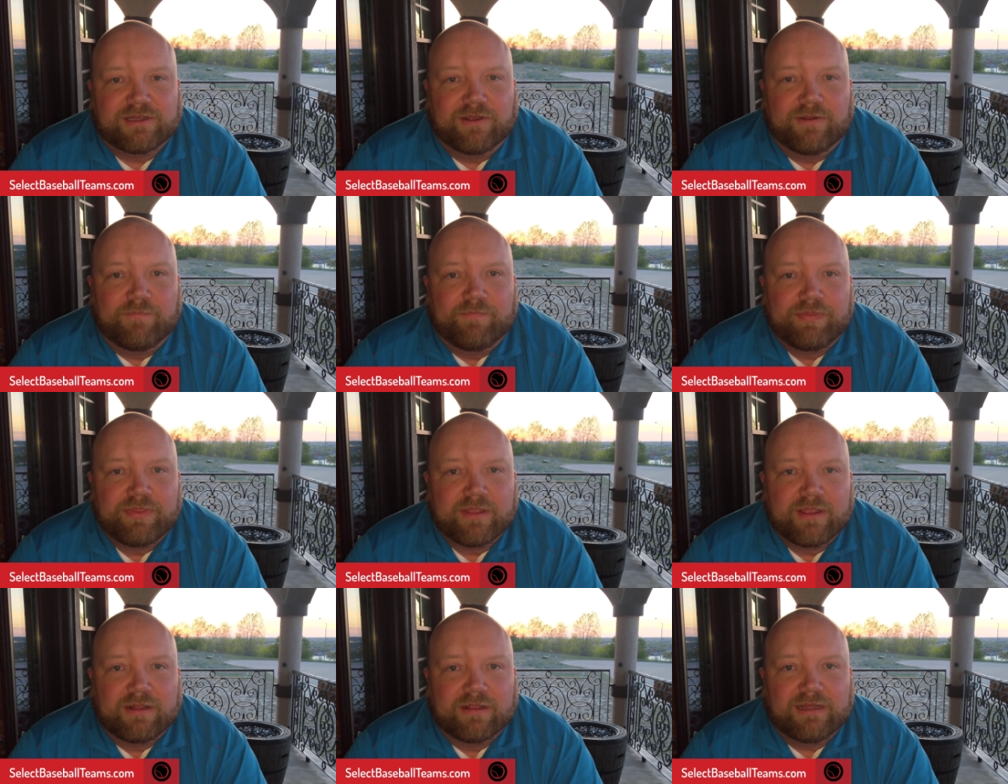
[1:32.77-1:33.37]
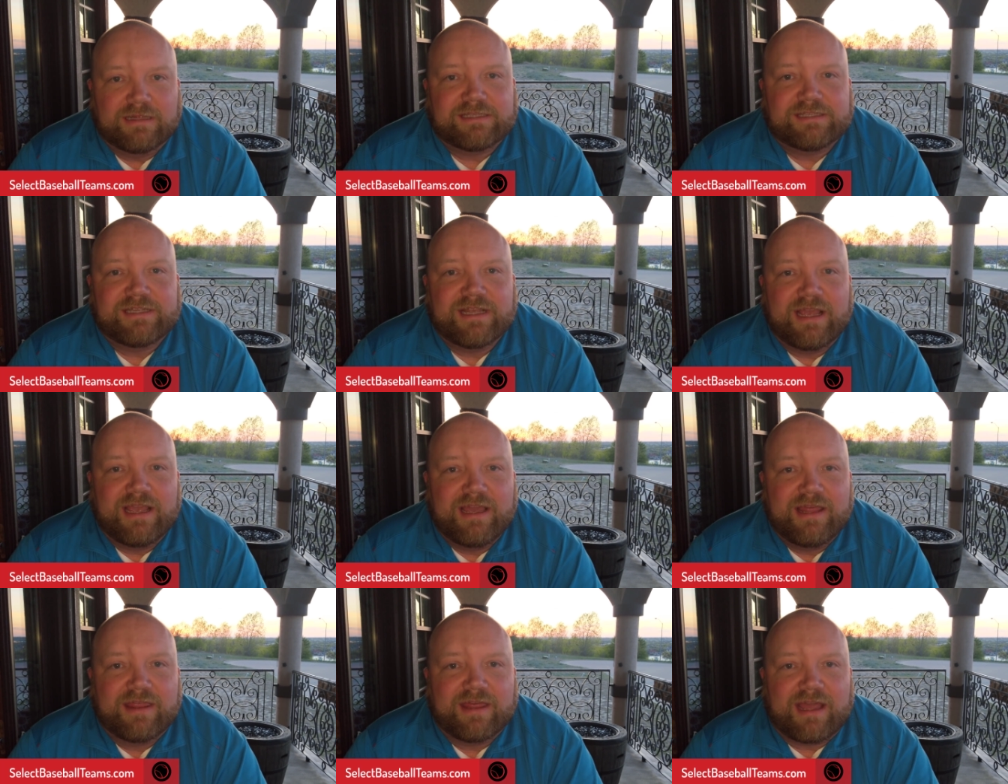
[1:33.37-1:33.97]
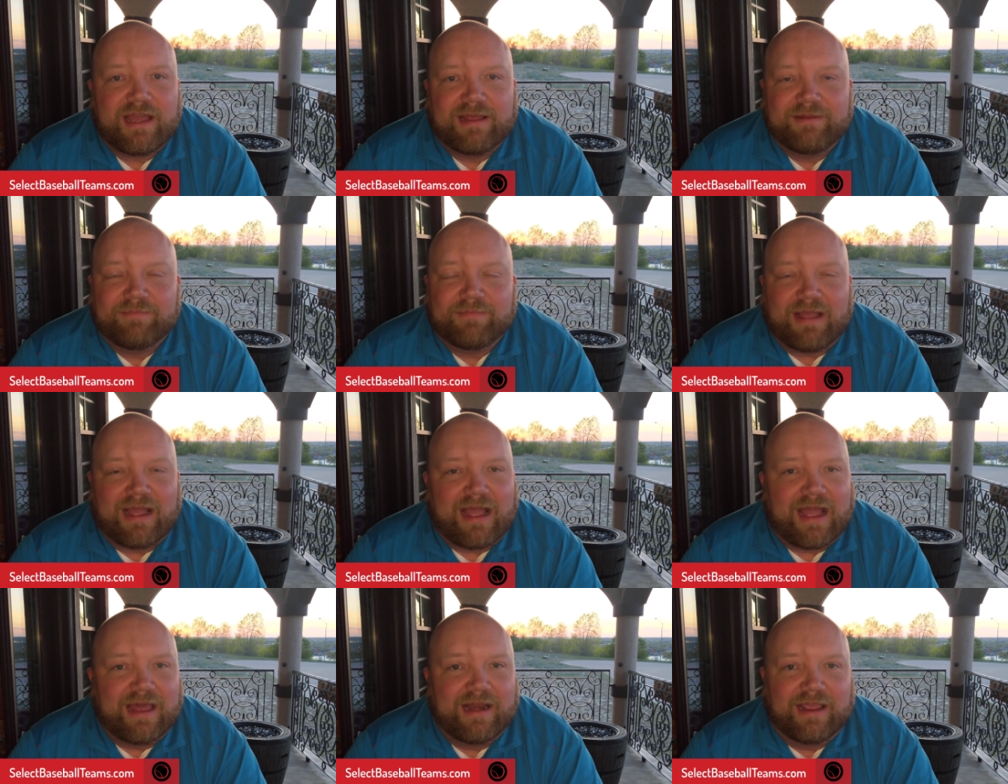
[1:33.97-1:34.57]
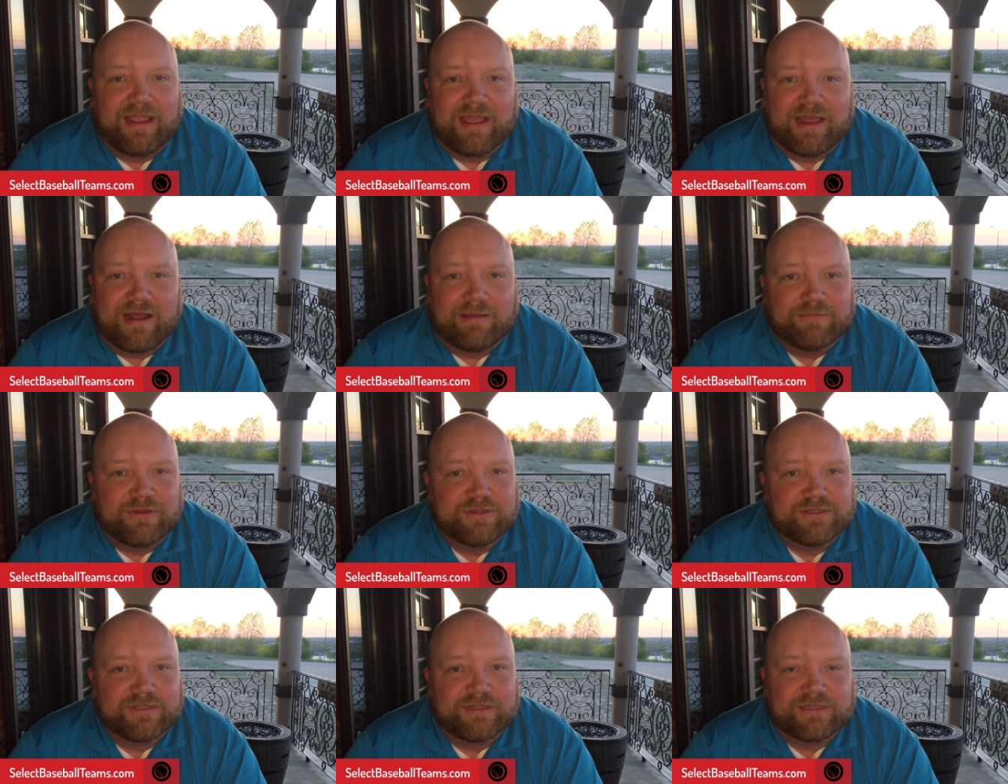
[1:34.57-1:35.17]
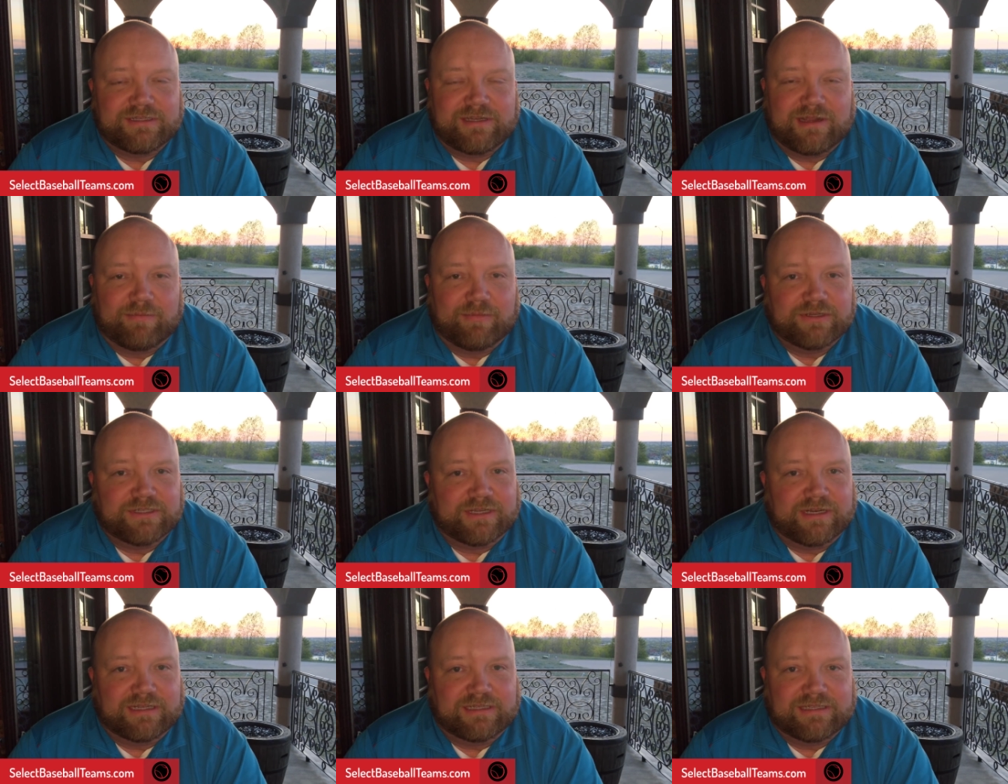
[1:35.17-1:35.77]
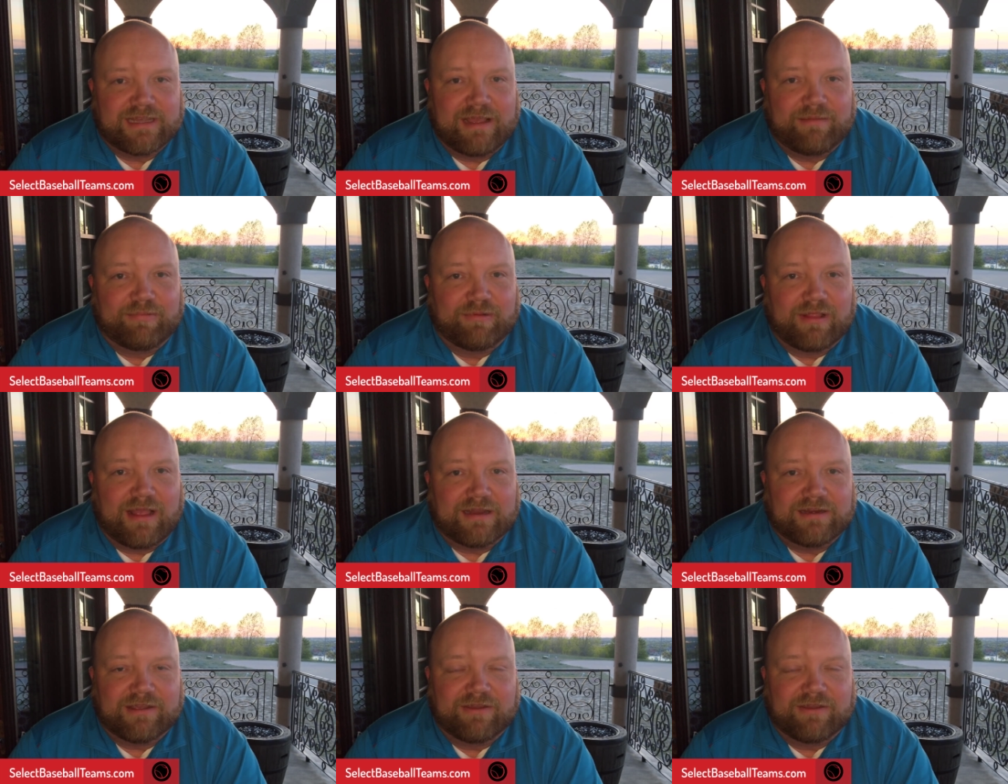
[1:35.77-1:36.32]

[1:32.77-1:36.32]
So let's say that, and again, I'm using this number as an example.